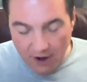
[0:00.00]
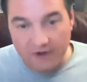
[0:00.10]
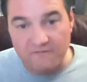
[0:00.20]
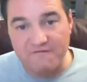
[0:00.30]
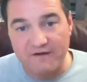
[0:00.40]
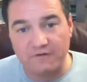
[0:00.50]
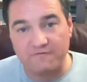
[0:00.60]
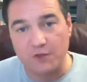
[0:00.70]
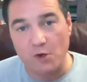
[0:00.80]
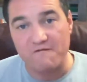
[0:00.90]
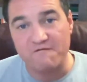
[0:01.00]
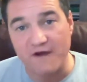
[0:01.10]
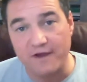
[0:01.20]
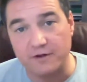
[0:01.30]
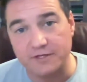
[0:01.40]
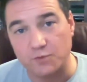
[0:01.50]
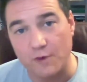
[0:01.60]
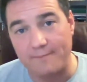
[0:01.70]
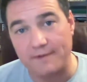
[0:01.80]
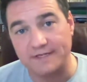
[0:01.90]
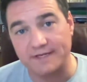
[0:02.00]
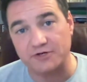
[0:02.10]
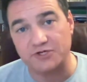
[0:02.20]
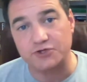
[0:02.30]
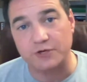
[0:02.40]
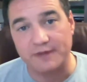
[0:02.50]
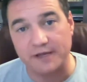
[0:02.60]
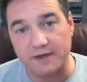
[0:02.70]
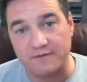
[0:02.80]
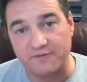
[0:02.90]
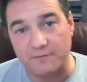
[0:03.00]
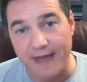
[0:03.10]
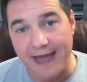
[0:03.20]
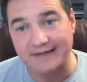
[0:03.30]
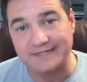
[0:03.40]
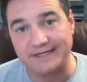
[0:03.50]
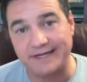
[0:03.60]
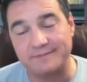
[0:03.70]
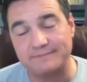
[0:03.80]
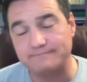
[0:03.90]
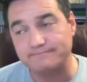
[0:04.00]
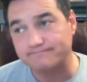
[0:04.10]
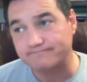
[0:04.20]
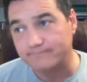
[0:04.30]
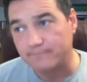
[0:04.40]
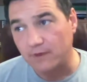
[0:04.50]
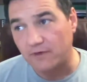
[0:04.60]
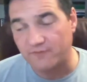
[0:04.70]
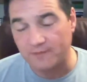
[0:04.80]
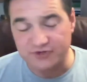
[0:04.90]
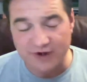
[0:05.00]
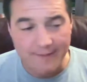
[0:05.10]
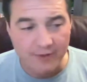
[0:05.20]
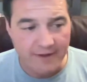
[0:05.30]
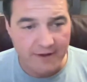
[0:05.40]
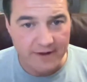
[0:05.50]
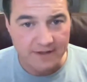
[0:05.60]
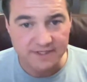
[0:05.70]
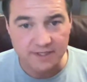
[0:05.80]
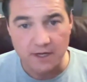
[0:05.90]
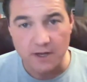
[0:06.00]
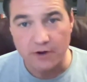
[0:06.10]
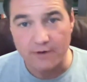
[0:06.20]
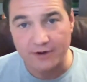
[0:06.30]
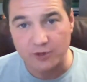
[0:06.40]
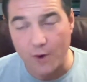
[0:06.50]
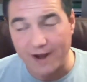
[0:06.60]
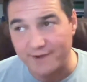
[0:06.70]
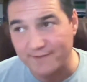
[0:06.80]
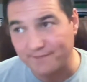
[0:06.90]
unfettered flow of fighters and weapons that are streaming in from Pakistan, from the tribal areas around Quetta.